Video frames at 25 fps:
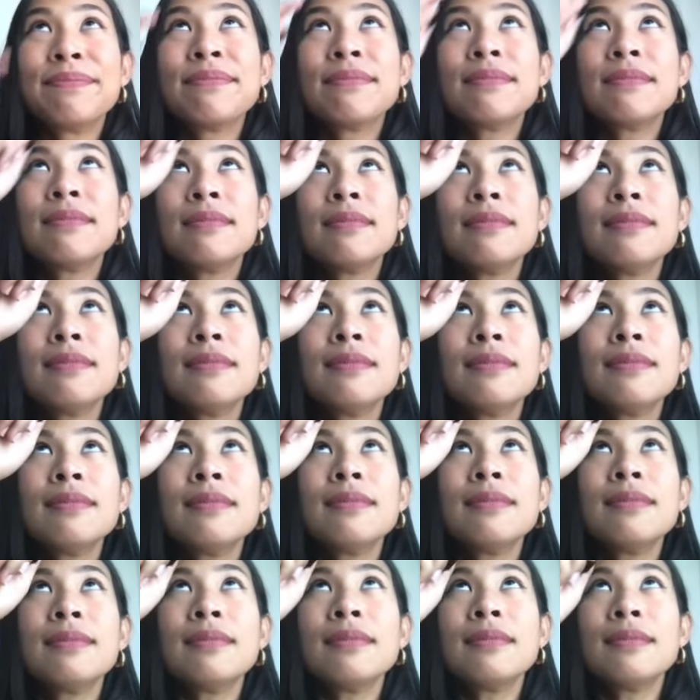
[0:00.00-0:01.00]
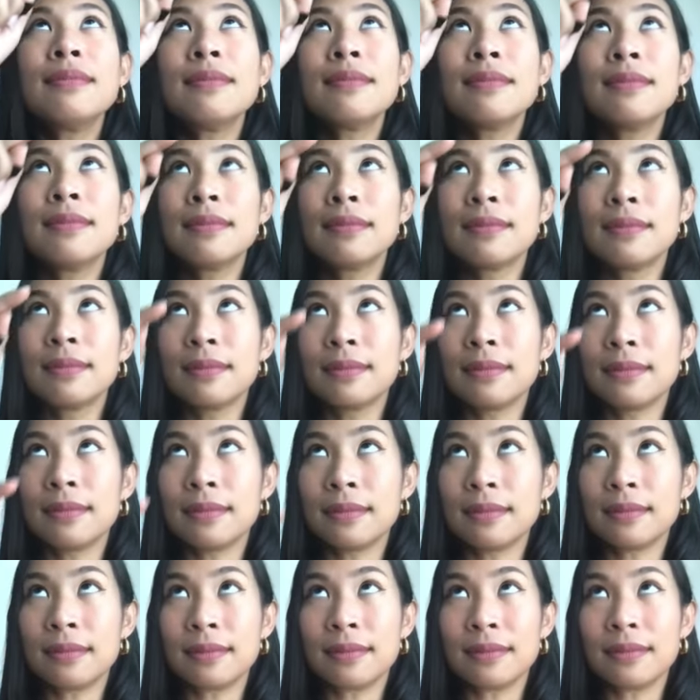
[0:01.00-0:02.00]

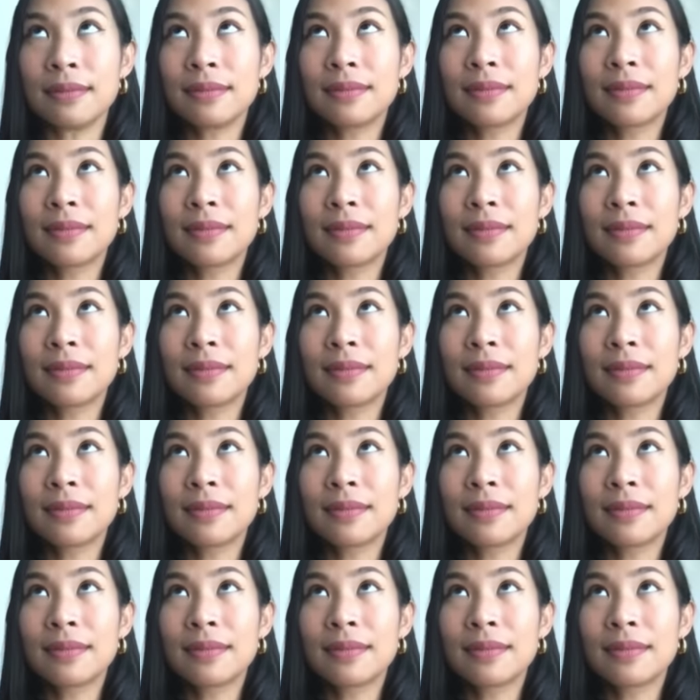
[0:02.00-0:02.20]
Hmm.